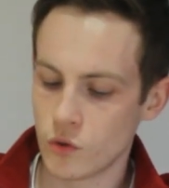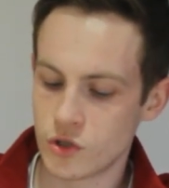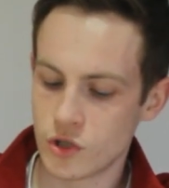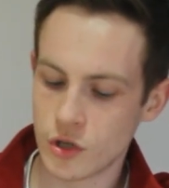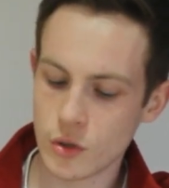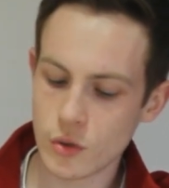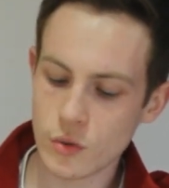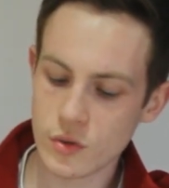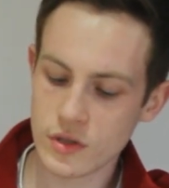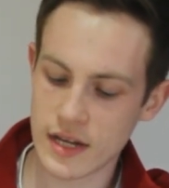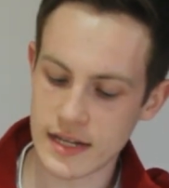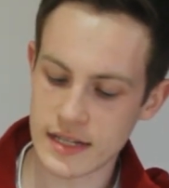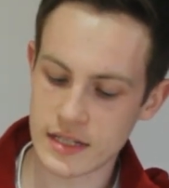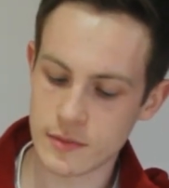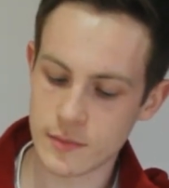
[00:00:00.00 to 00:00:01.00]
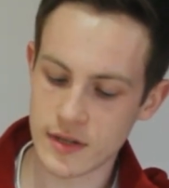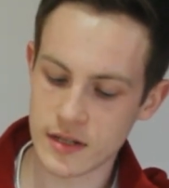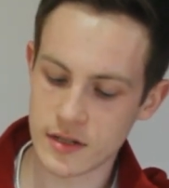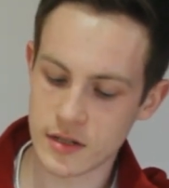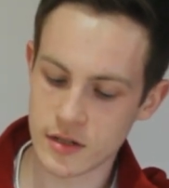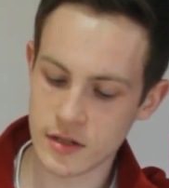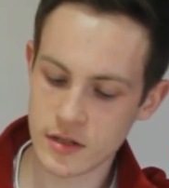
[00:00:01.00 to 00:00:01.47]
two
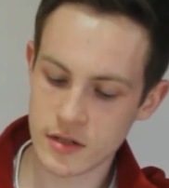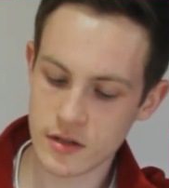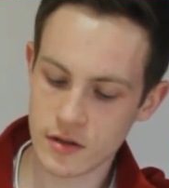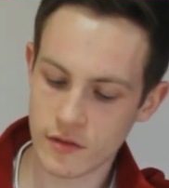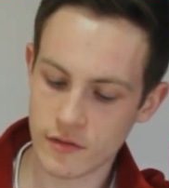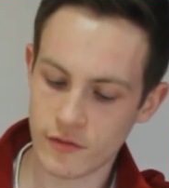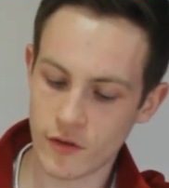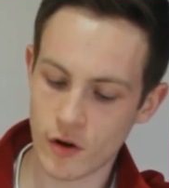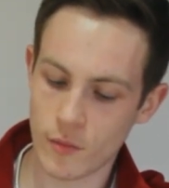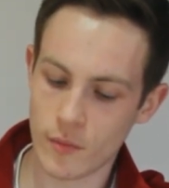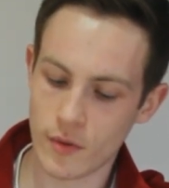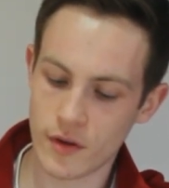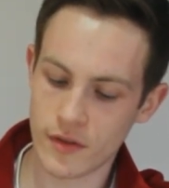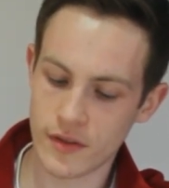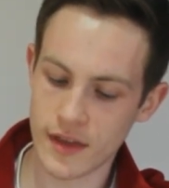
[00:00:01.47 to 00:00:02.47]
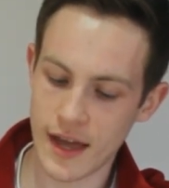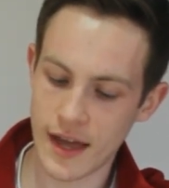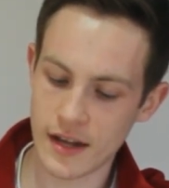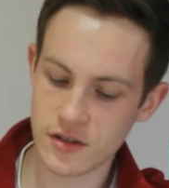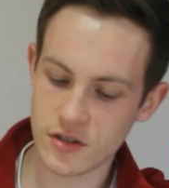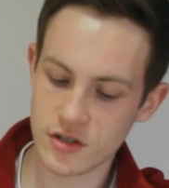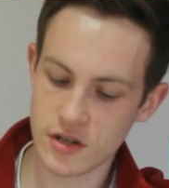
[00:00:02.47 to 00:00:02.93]
centimeters from the
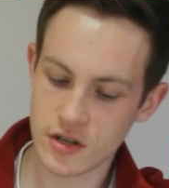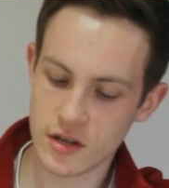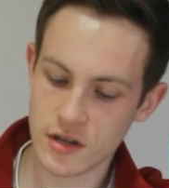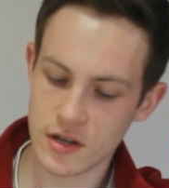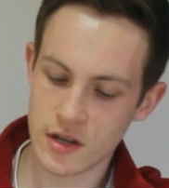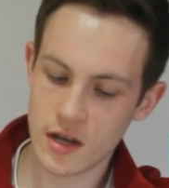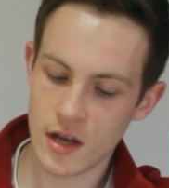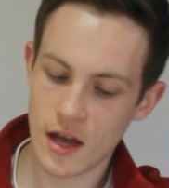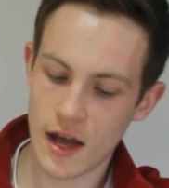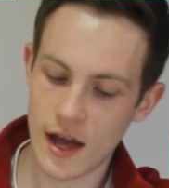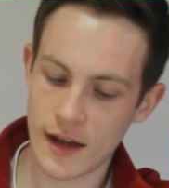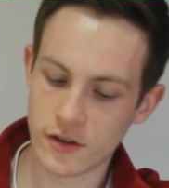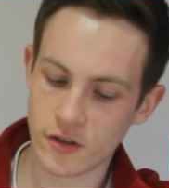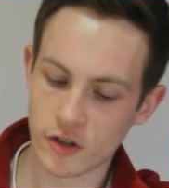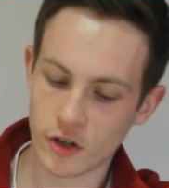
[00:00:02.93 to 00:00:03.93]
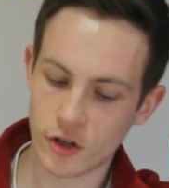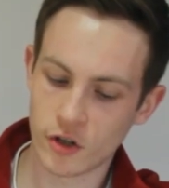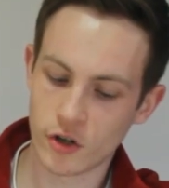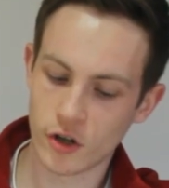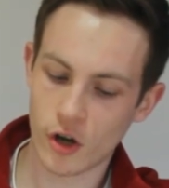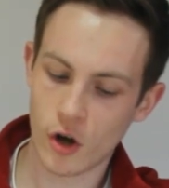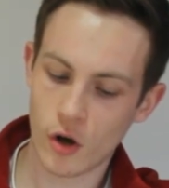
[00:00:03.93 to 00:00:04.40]
edge and you're going to
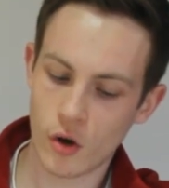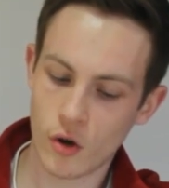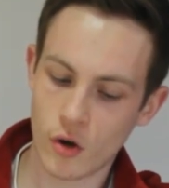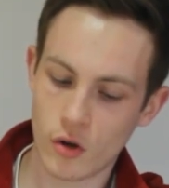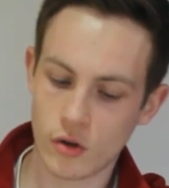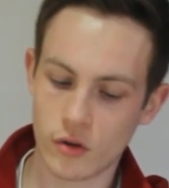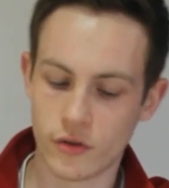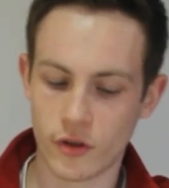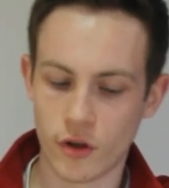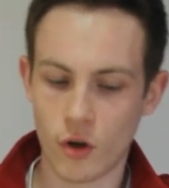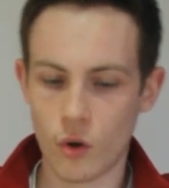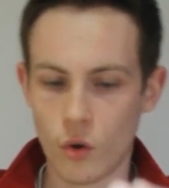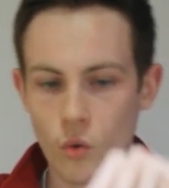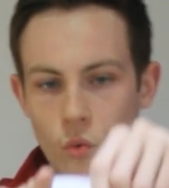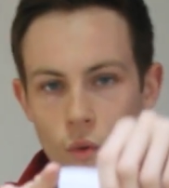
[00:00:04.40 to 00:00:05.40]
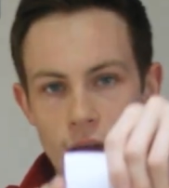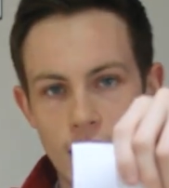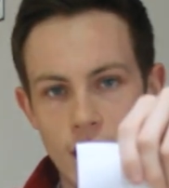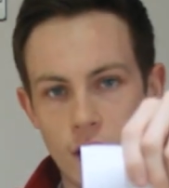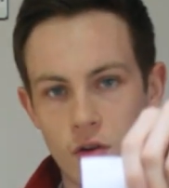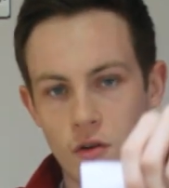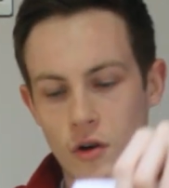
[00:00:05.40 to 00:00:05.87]
cut all the whole
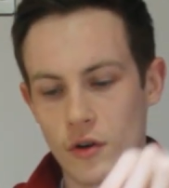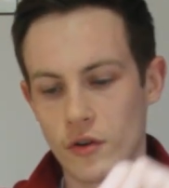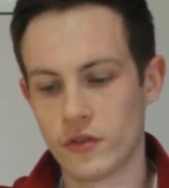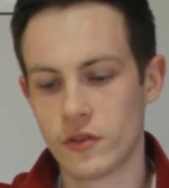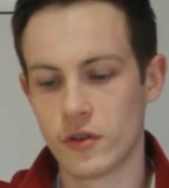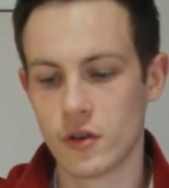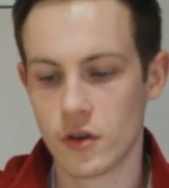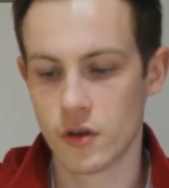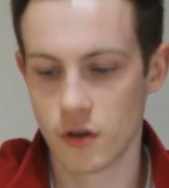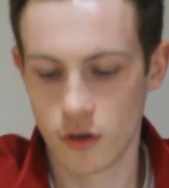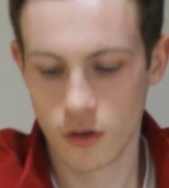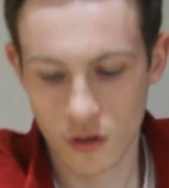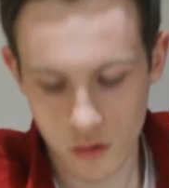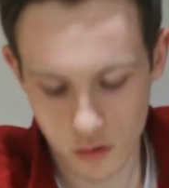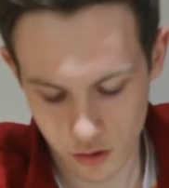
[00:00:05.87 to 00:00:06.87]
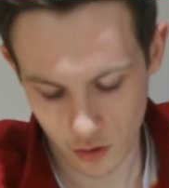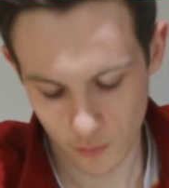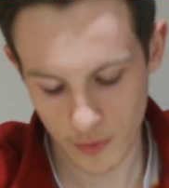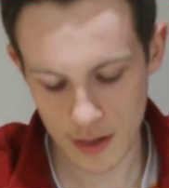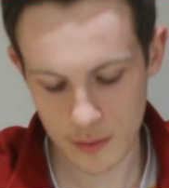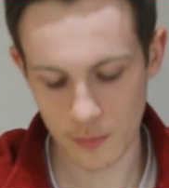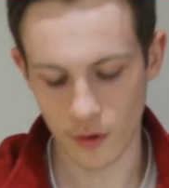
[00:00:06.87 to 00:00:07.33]
way across your
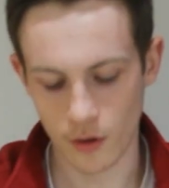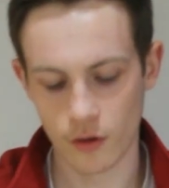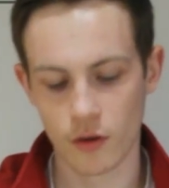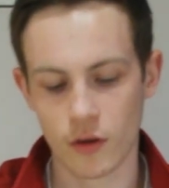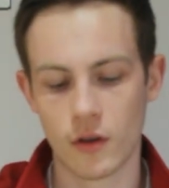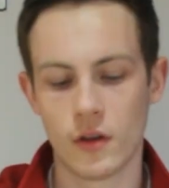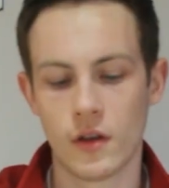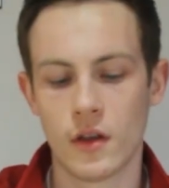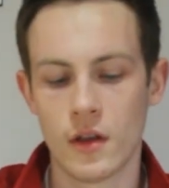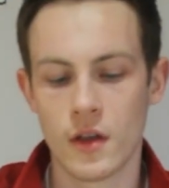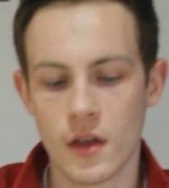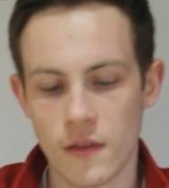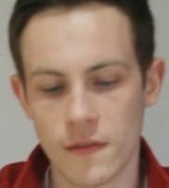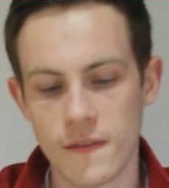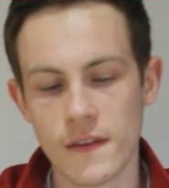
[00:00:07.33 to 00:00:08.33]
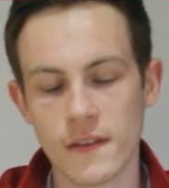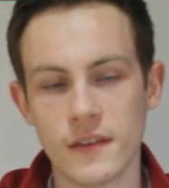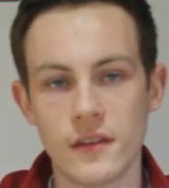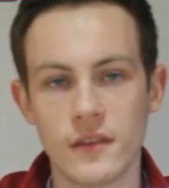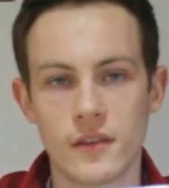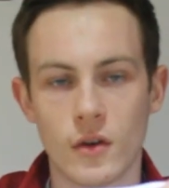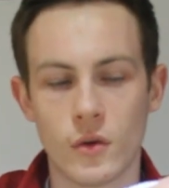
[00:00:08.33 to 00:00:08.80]
paper.
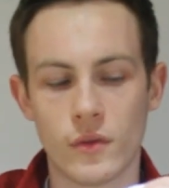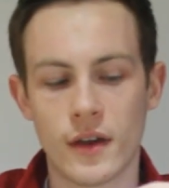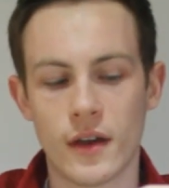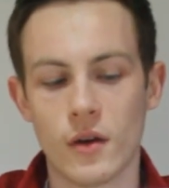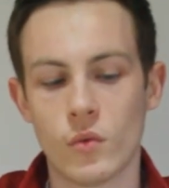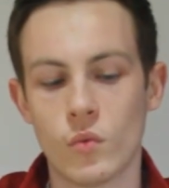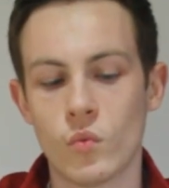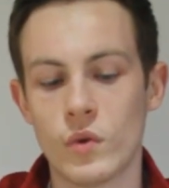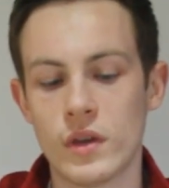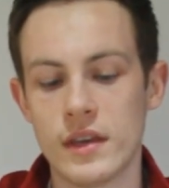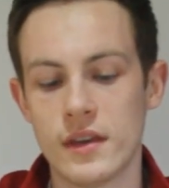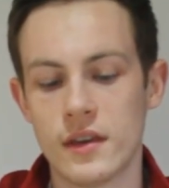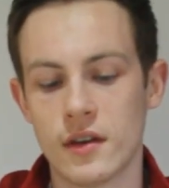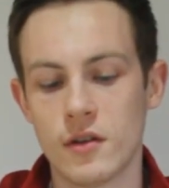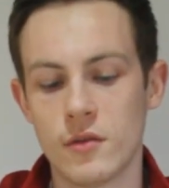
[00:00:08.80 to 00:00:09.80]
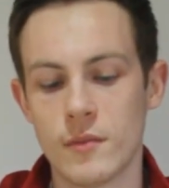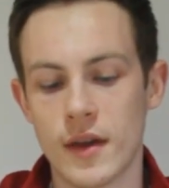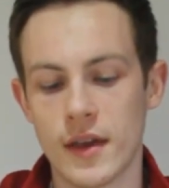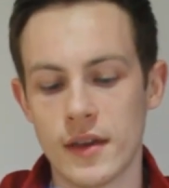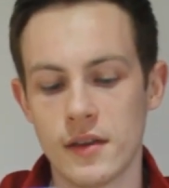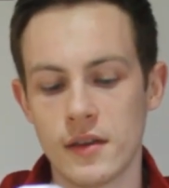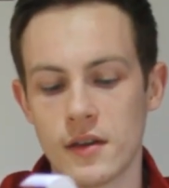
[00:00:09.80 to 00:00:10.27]
This is so that we can
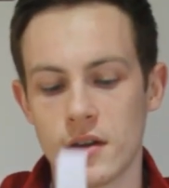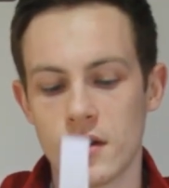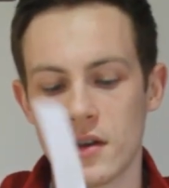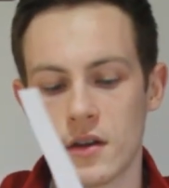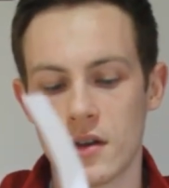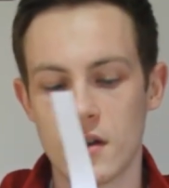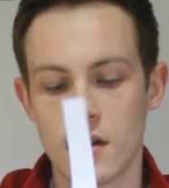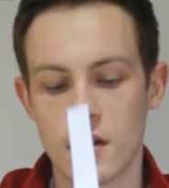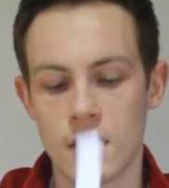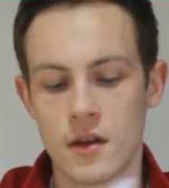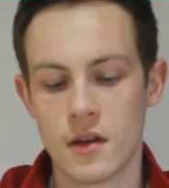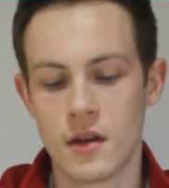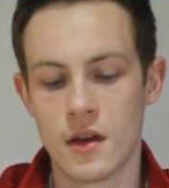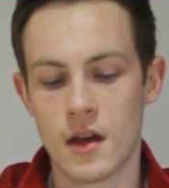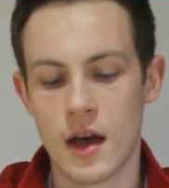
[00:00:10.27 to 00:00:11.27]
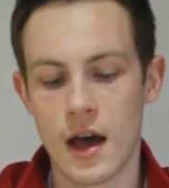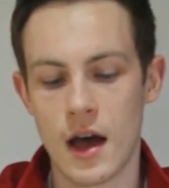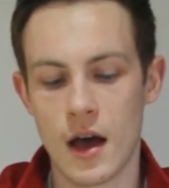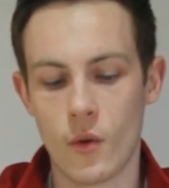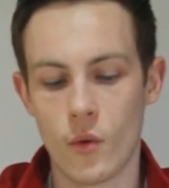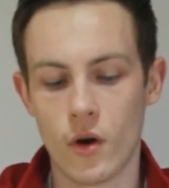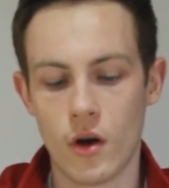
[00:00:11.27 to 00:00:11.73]
make
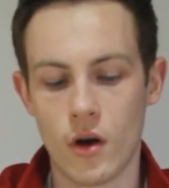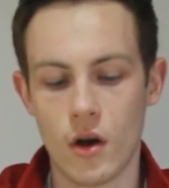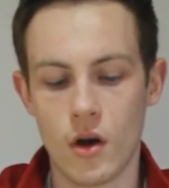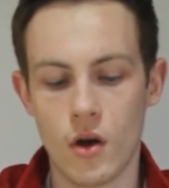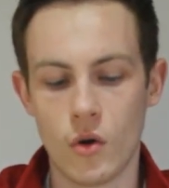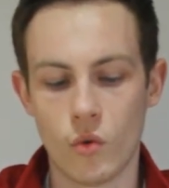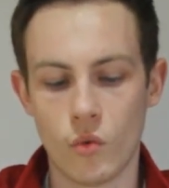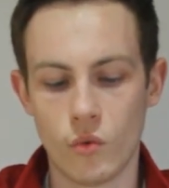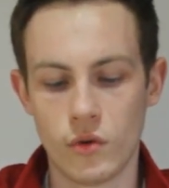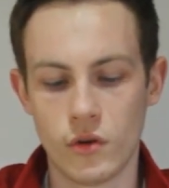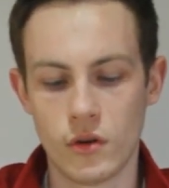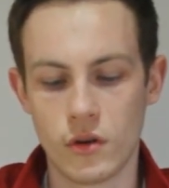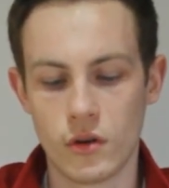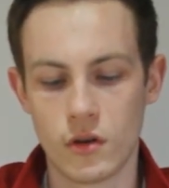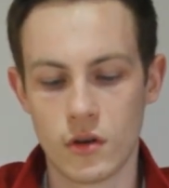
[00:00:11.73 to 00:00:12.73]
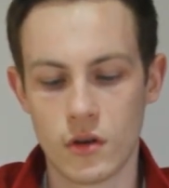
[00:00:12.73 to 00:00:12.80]
our own